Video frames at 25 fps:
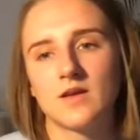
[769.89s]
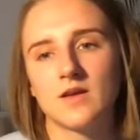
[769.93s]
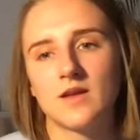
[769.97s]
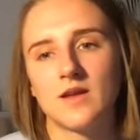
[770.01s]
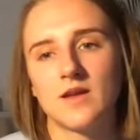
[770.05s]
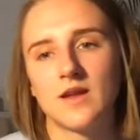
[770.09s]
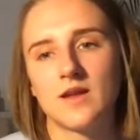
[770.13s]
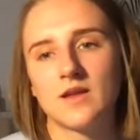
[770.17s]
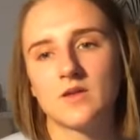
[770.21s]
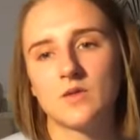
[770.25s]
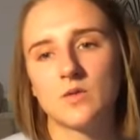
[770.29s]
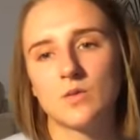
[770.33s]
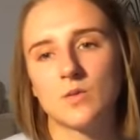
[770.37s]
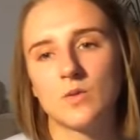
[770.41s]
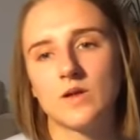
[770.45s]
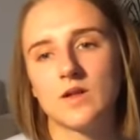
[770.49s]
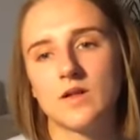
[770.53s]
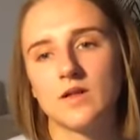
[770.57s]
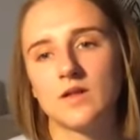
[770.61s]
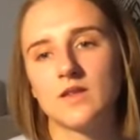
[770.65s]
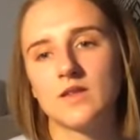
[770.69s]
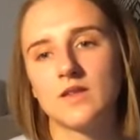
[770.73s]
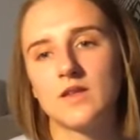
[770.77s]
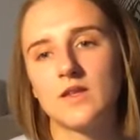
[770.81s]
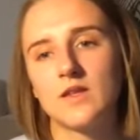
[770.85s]
that
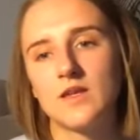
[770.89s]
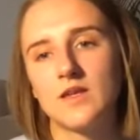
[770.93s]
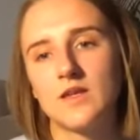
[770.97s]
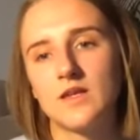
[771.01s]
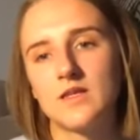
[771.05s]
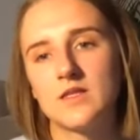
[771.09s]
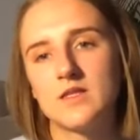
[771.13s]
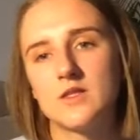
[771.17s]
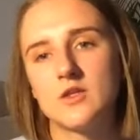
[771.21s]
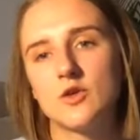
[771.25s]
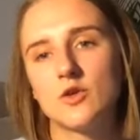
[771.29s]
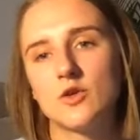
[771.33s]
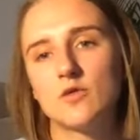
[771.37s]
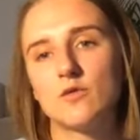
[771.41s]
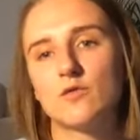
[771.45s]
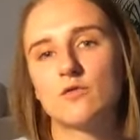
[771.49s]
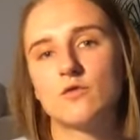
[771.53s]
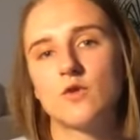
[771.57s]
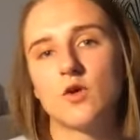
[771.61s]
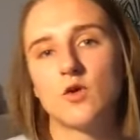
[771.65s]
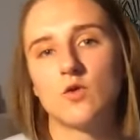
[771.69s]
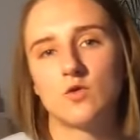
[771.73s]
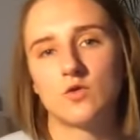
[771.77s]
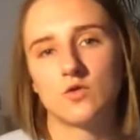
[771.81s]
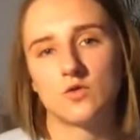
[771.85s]
will need your
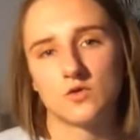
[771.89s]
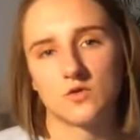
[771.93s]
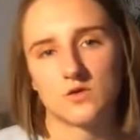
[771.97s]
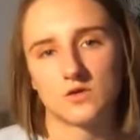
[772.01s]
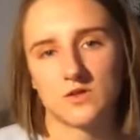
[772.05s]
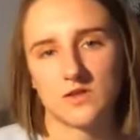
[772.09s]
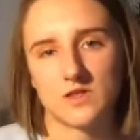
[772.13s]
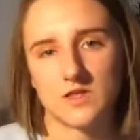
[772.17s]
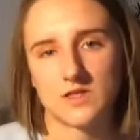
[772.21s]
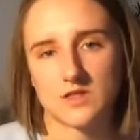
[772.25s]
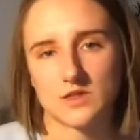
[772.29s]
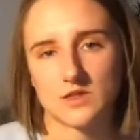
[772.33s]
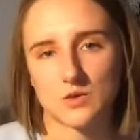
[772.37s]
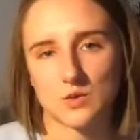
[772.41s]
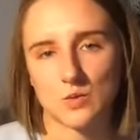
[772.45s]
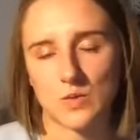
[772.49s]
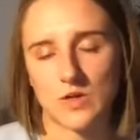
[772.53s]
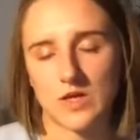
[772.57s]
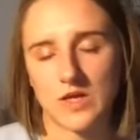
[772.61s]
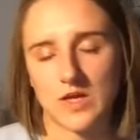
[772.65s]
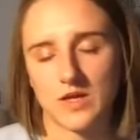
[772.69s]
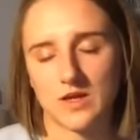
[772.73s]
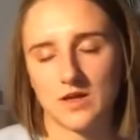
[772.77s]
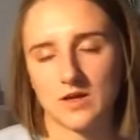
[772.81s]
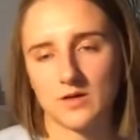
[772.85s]
focus this
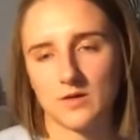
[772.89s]
week?